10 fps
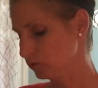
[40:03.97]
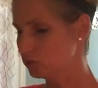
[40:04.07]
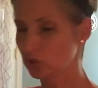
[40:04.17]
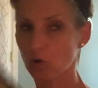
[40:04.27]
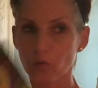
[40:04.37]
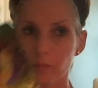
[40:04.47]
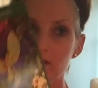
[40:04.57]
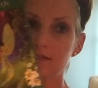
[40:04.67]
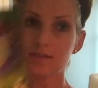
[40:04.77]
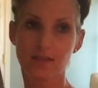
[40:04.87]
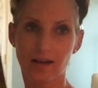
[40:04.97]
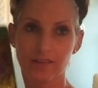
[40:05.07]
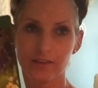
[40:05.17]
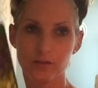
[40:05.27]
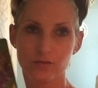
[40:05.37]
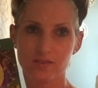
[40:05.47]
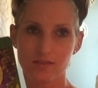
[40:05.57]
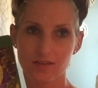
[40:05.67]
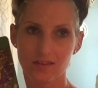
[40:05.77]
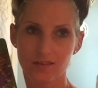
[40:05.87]
Don't be sad that you
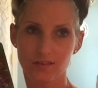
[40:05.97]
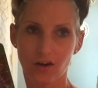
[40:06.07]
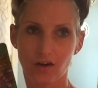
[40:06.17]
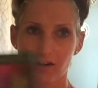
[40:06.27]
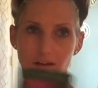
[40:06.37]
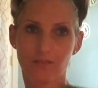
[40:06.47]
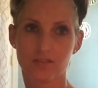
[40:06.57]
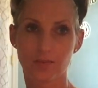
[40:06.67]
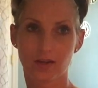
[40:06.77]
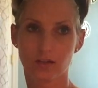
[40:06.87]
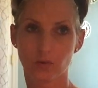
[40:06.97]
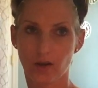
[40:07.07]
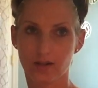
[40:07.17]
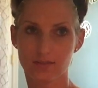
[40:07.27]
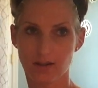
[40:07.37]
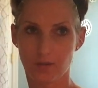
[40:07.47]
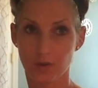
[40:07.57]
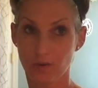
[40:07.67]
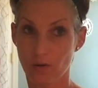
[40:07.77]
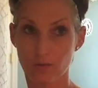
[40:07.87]
see this card of spending quiet time
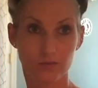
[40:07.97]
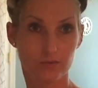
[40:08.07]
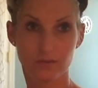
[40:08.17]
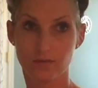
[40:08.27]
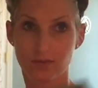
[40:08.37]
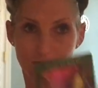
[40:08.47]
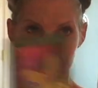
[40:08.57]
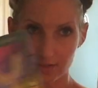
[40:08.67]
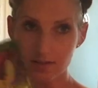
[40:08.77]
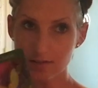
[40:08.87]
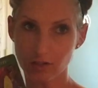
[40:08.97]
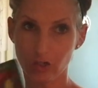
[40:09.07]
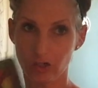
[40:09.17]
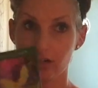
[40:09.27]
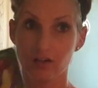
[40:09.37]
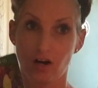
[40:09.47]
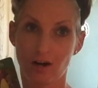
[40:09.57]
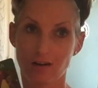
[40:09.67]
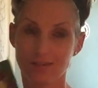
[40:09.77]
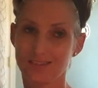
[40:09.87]
alone, because this is a good
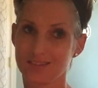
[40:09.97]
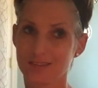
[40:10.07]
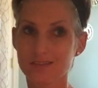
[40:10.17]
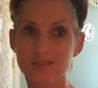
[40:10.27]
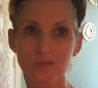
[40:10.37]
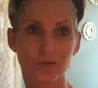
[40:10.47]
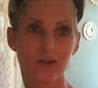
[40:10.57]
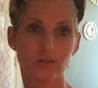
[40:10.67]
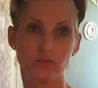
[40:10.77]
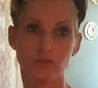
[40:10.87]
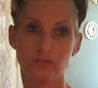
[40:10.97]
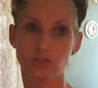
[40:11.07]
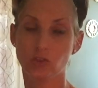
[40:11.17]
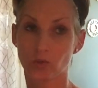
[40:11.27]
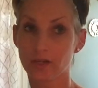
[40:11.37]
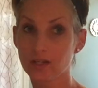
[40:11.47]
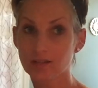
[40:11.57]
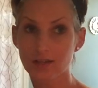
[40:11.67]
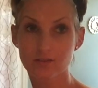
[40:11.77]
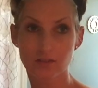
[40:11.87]
card, because this is about enjoying
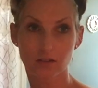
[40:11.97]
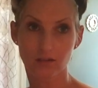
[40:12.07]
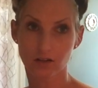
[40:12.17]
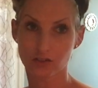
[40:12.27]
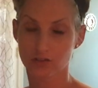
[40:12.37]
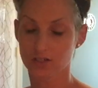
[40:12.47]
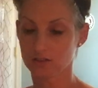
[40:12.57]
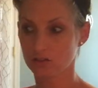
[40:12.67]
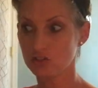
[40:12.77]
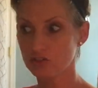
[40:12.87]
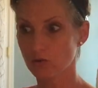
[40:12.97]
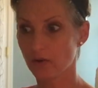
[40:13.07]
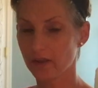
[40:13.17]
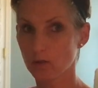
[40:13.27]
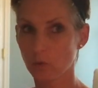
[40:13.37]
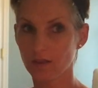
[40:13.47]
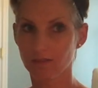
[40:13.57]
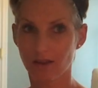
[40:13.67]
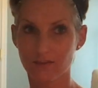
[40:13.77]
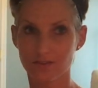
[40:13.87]
life's little luxuries, enjoying what
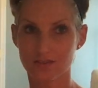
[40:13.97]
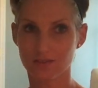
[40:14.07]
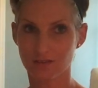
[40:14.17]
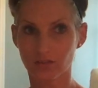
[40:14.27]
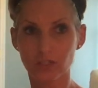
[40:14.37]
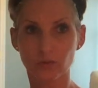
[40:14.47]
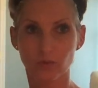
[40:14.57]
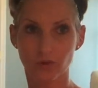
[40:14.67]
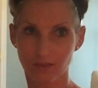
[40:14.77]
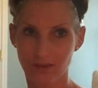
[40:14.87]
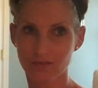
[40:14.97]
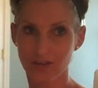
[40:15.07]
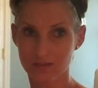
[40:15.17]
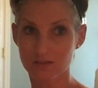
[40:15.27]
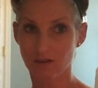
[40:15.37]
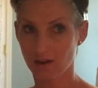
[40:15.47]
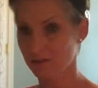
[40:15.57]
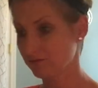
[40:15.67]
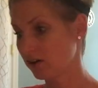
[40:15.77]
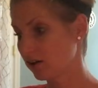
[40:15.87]
life is giving you and what life has to
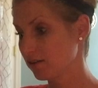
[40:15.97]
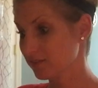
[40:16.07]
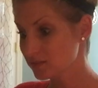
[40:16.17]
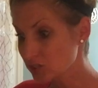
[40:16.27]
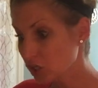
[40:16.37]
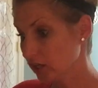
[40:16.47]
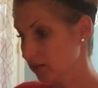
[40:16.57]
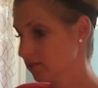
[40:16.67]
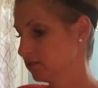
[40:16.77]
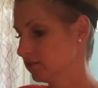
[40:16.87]
offer. It's good.